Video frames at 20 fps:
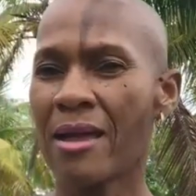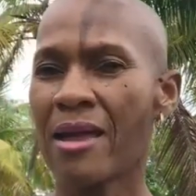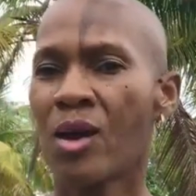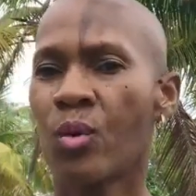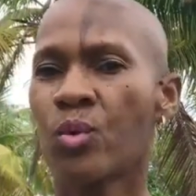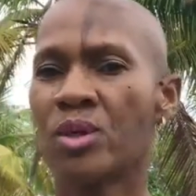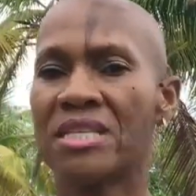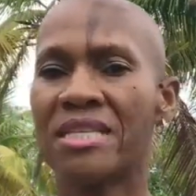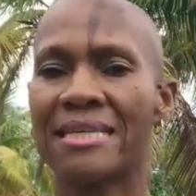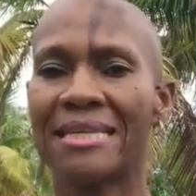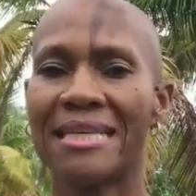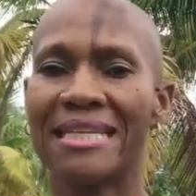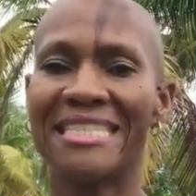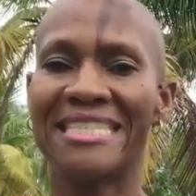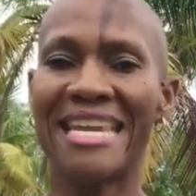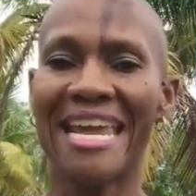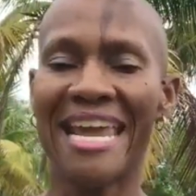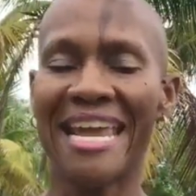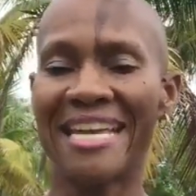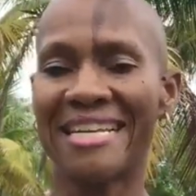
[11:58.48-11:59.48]
which is a
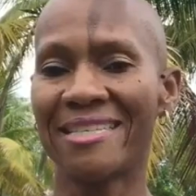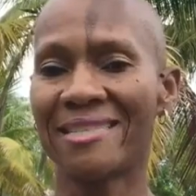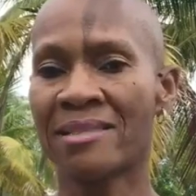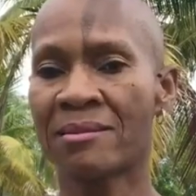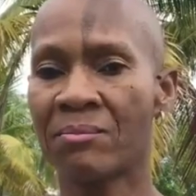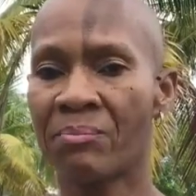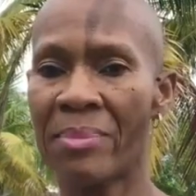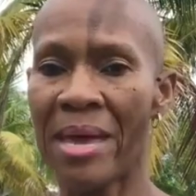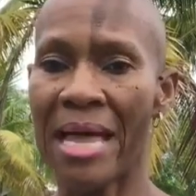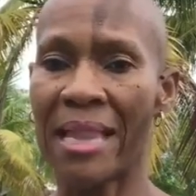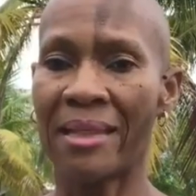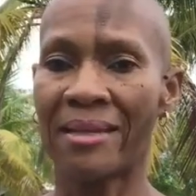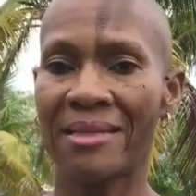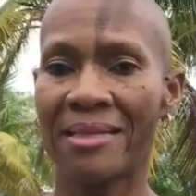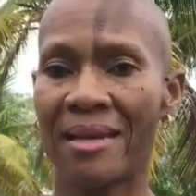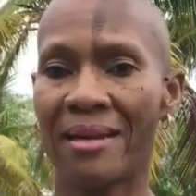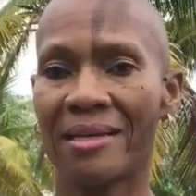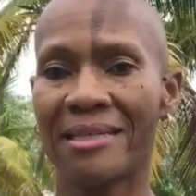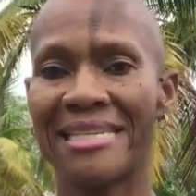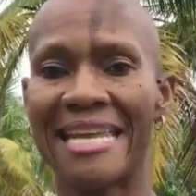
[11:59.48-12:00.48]
dance
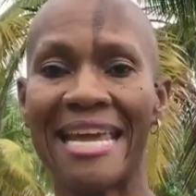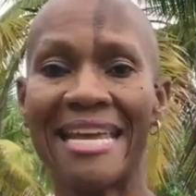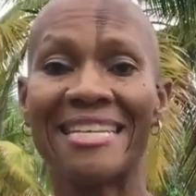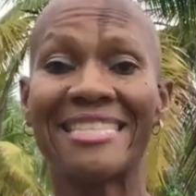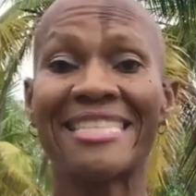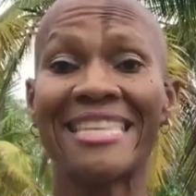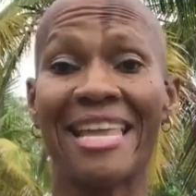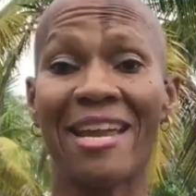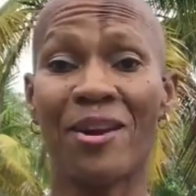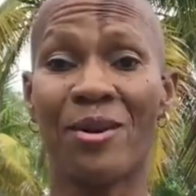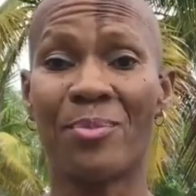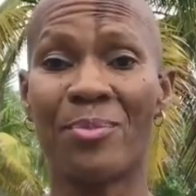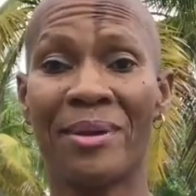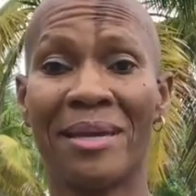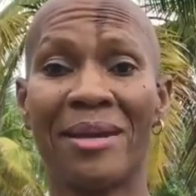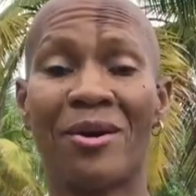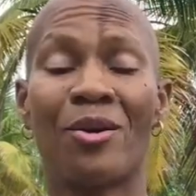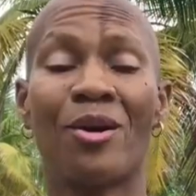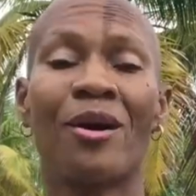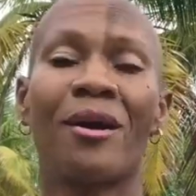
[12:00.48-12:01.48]

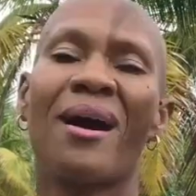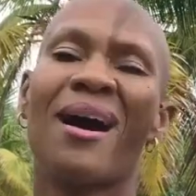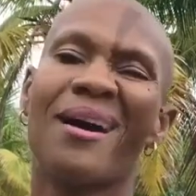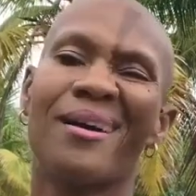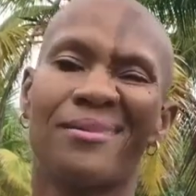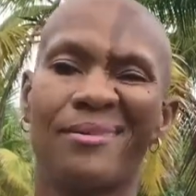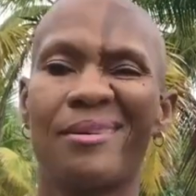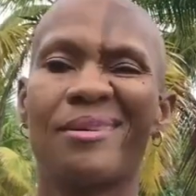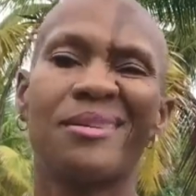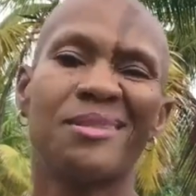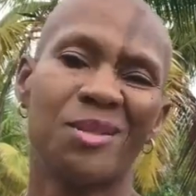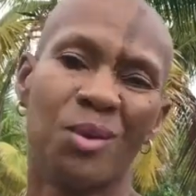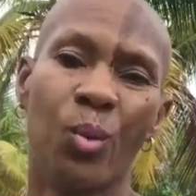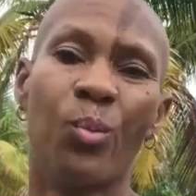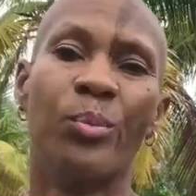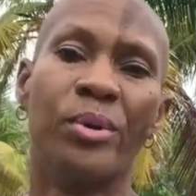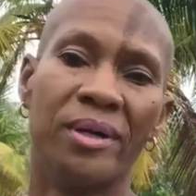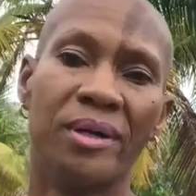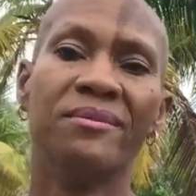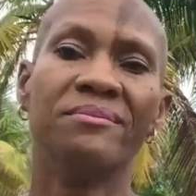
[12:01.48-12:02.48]
therapy, or a
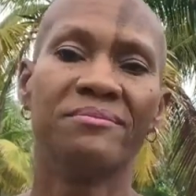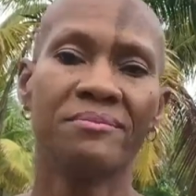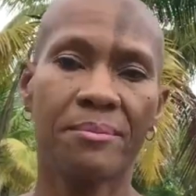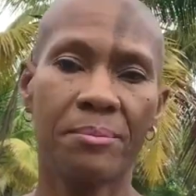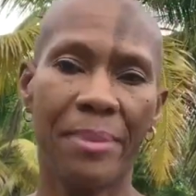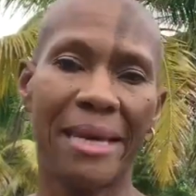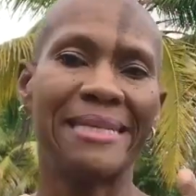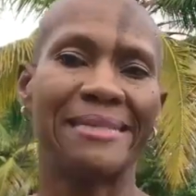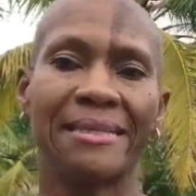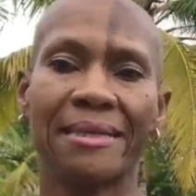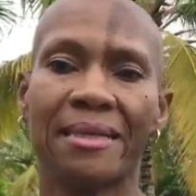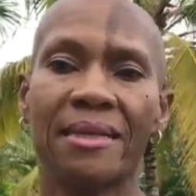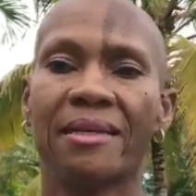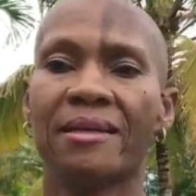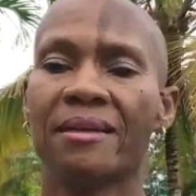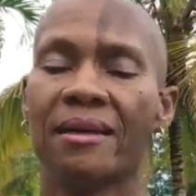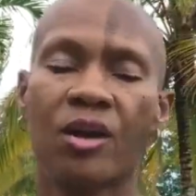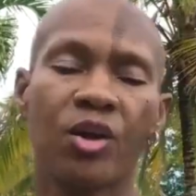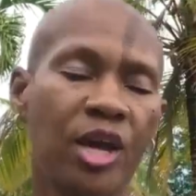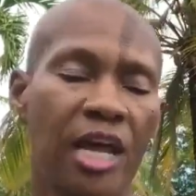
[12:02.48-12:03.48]
Zumba. Basically.
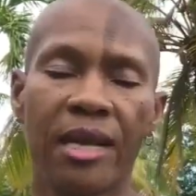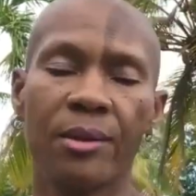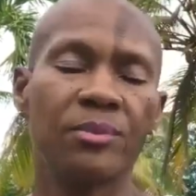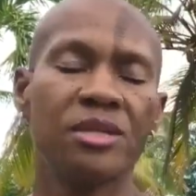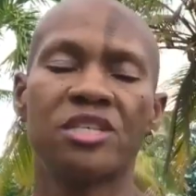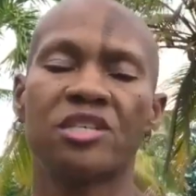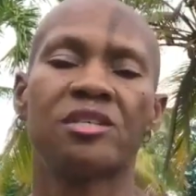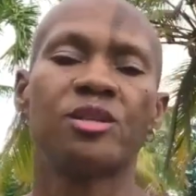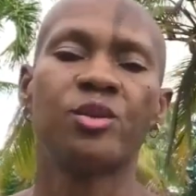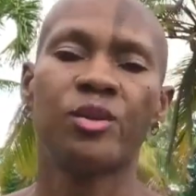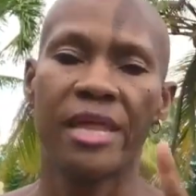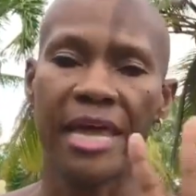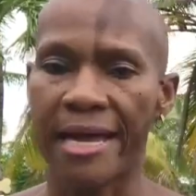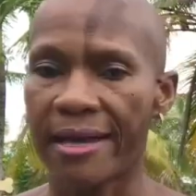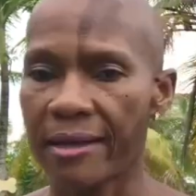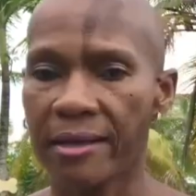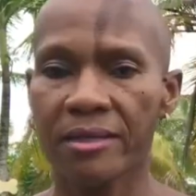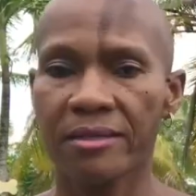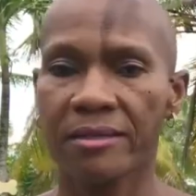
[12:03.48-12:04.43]
Okay, let me just do that because